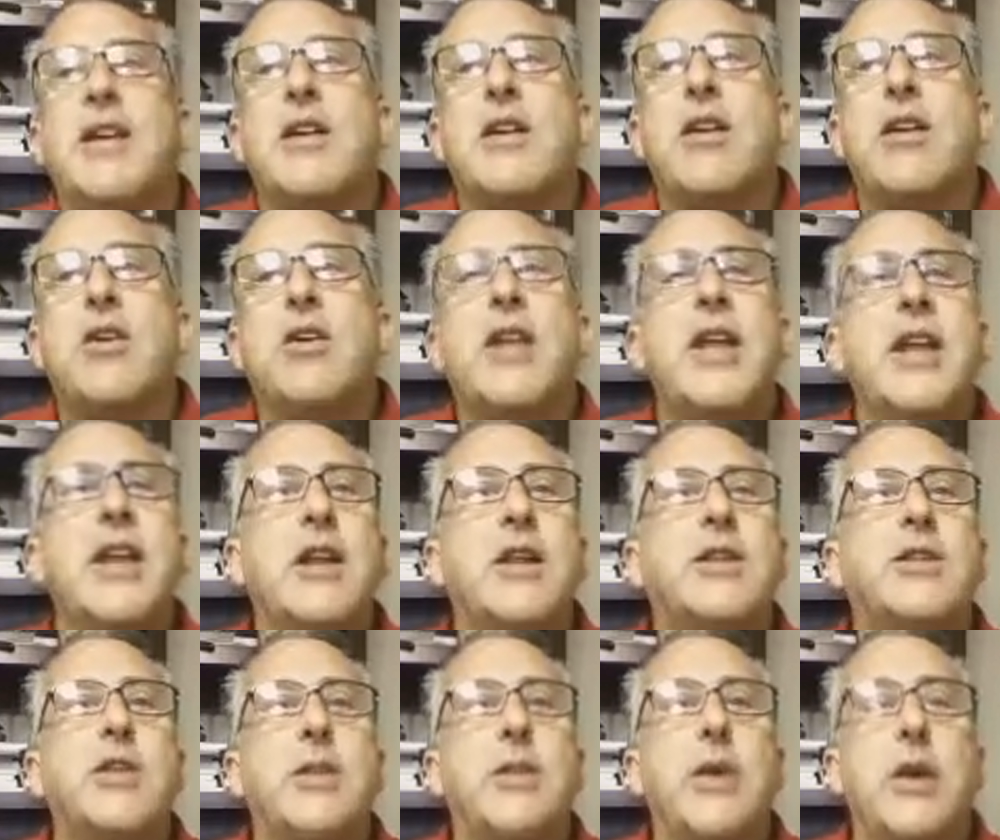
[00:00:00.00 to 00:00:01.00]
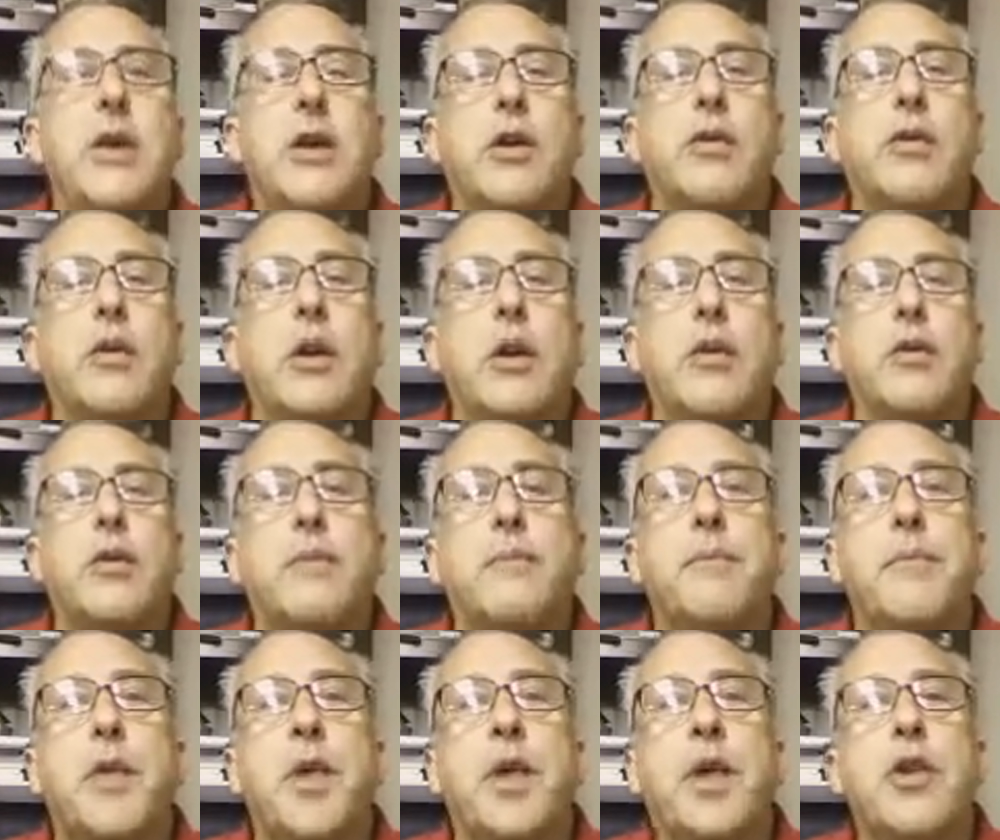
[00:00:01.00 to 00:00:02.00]
are needed to enter
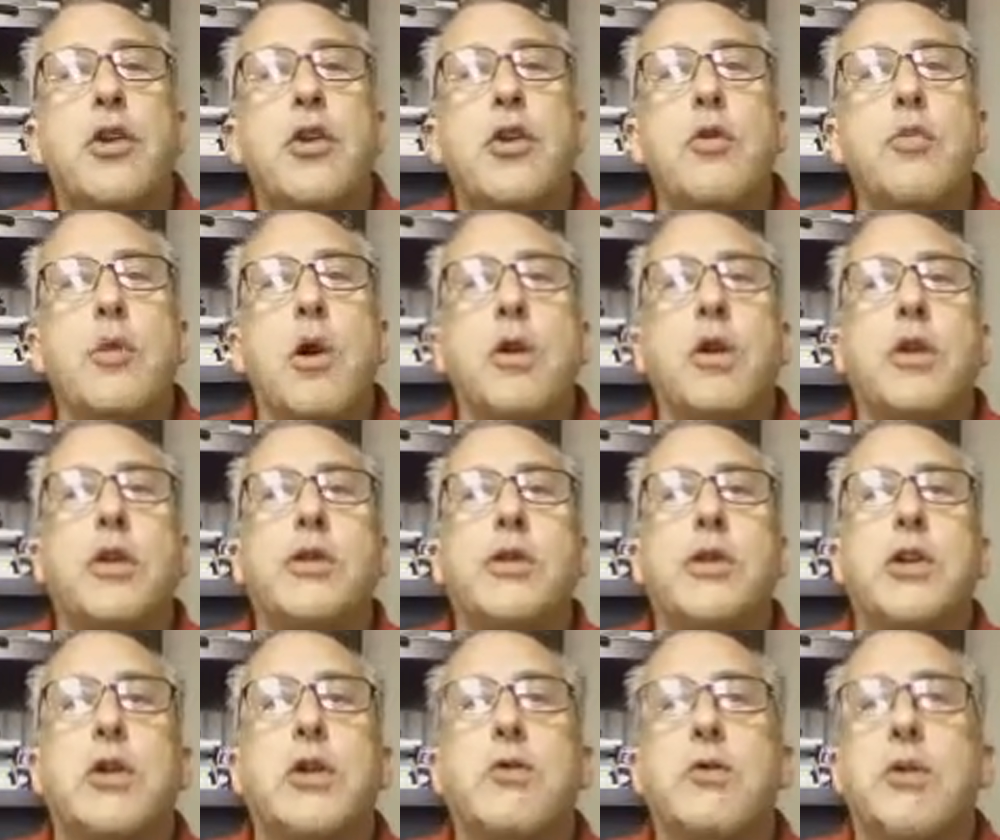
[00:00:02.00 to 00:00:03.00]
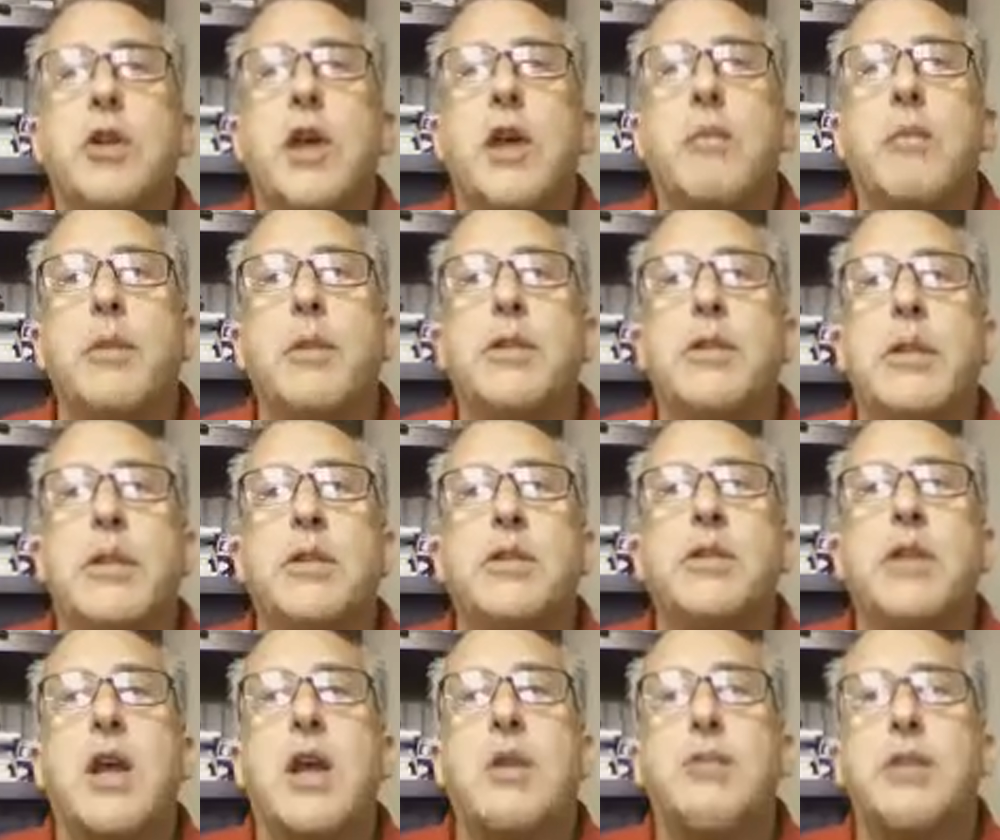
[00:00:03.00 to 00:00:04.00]
new markets and overcome
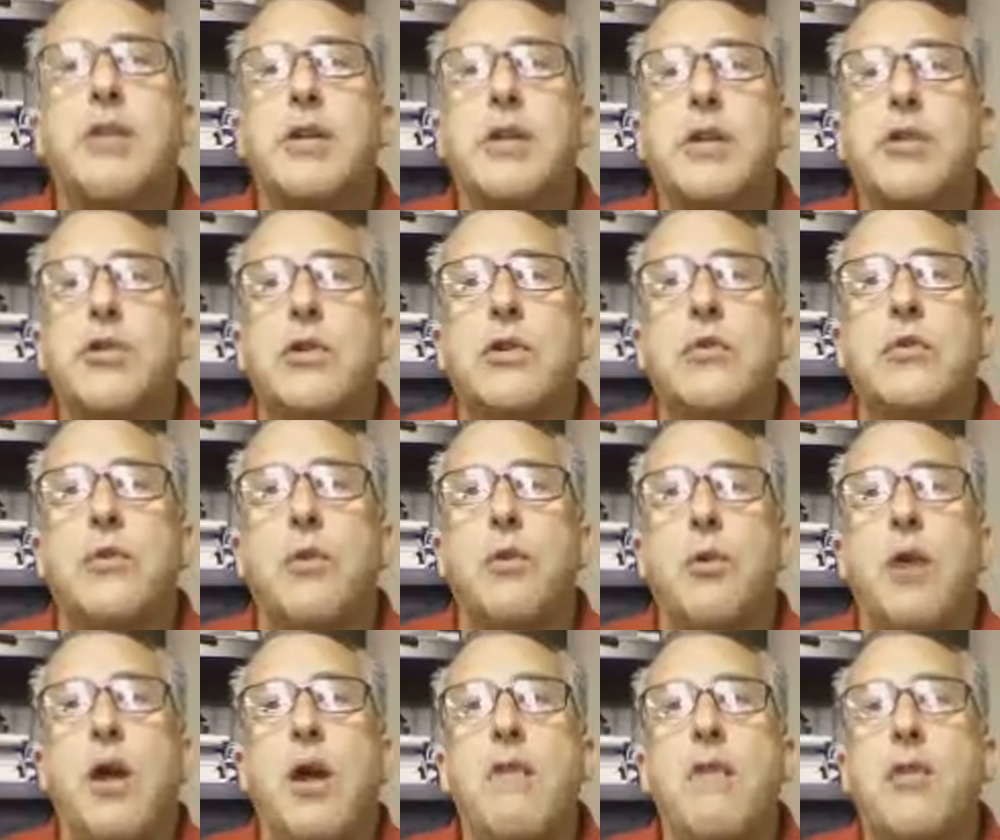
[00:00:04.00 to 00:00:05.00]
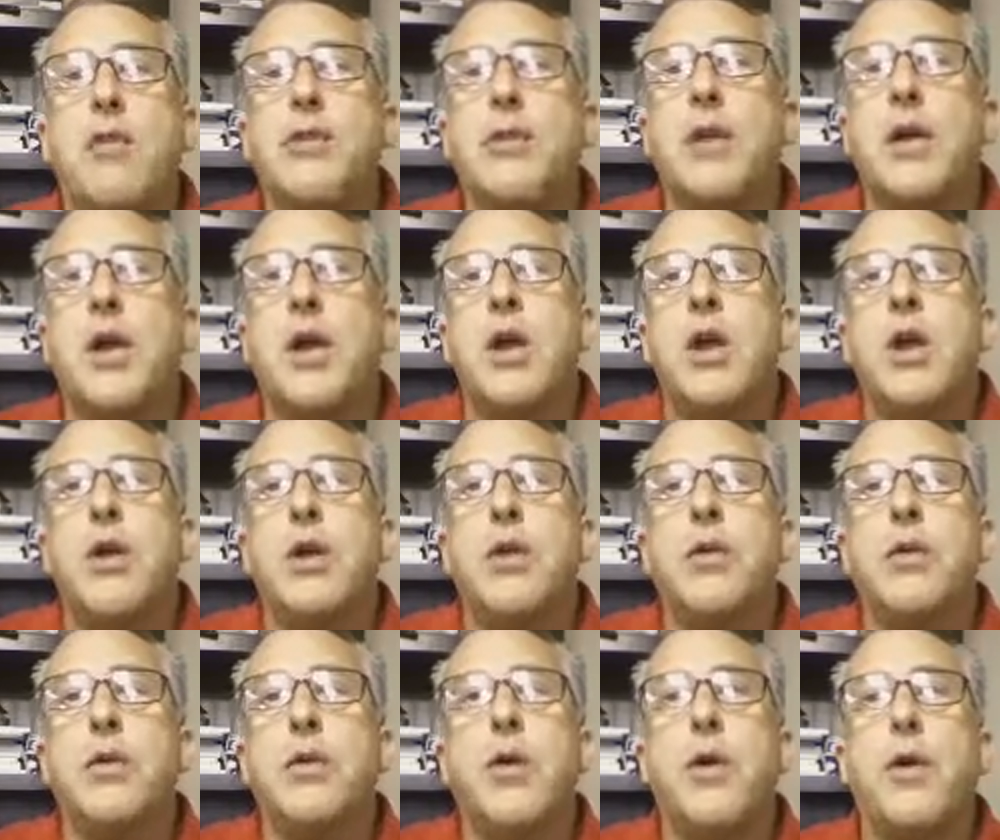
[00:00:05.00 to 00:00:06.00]
intense competition from rivals
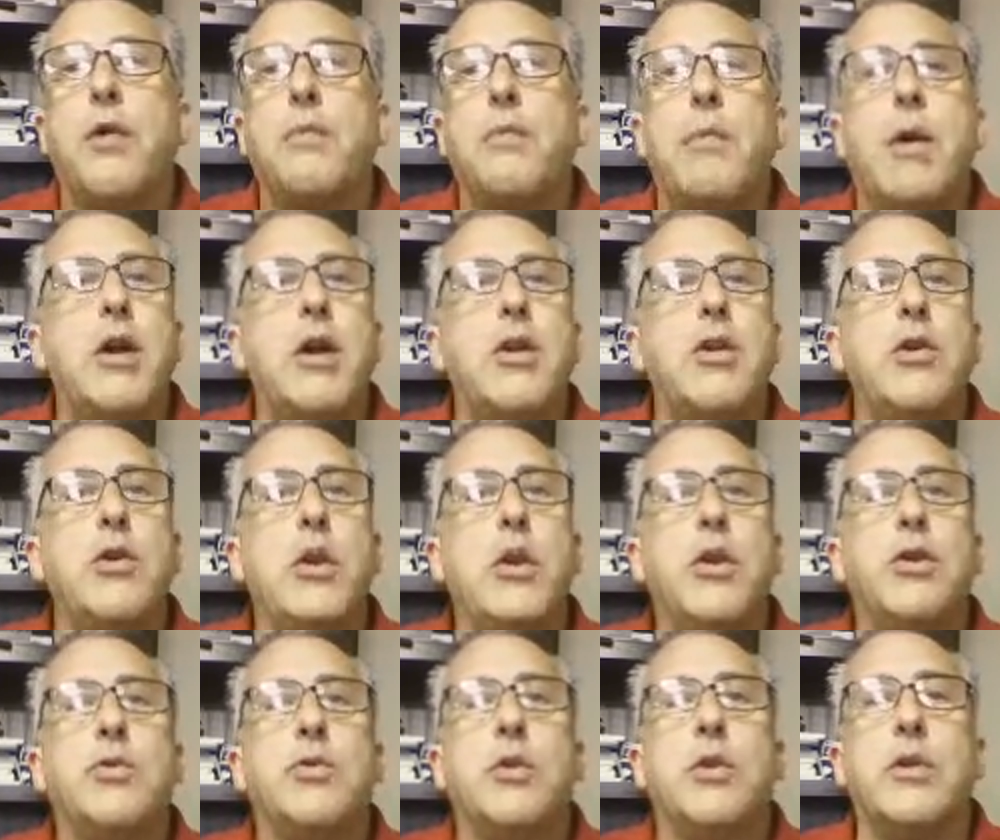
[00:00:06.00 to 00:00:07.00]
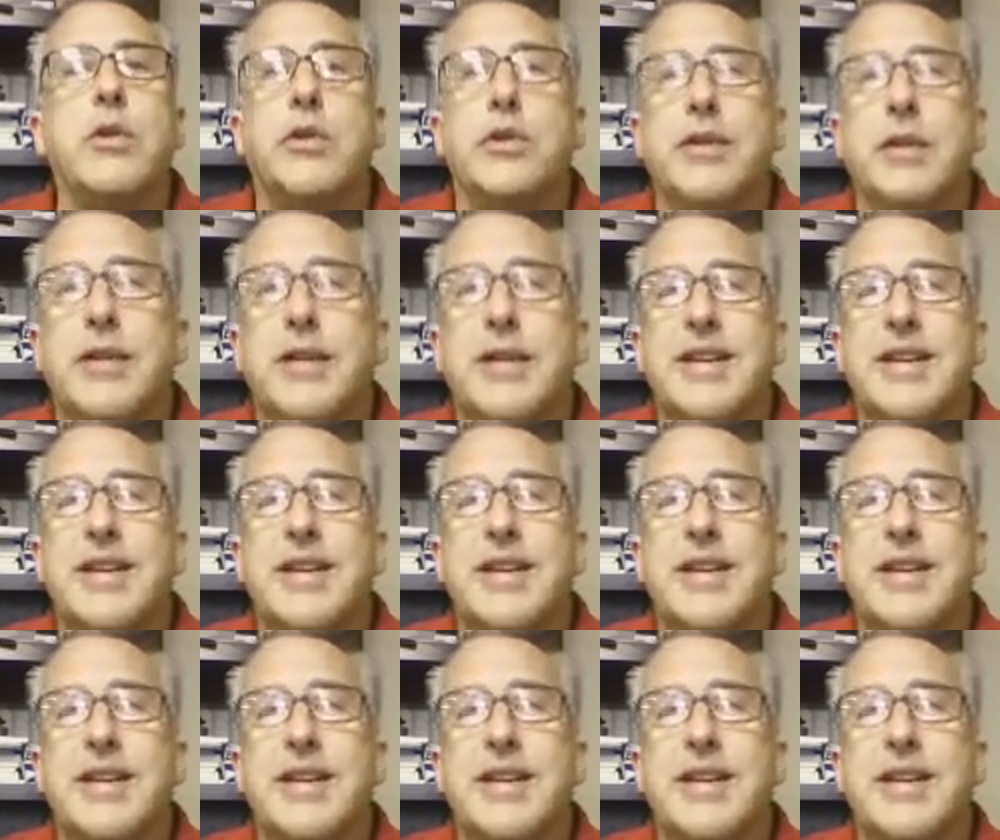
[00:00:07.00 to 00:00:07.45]
who are threatened by new entrants.